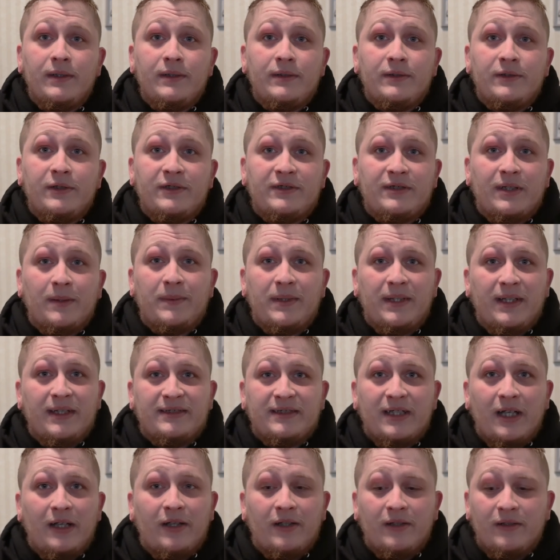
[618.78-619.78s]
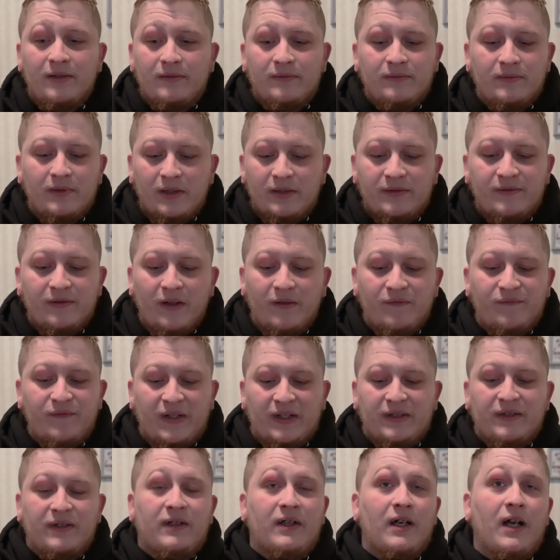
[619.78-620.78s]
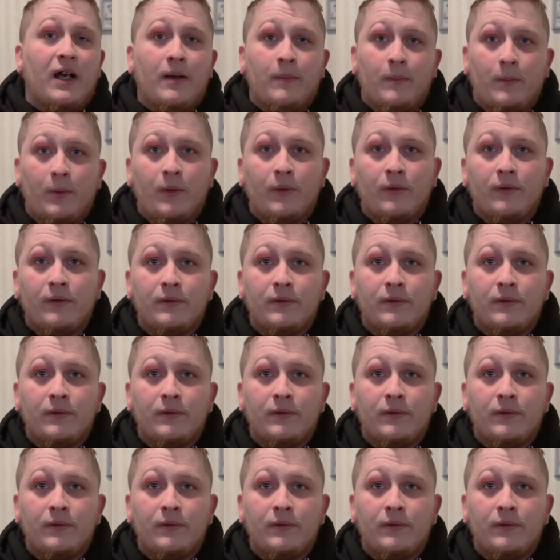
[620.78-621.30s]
Just something that's not going to affect the combo.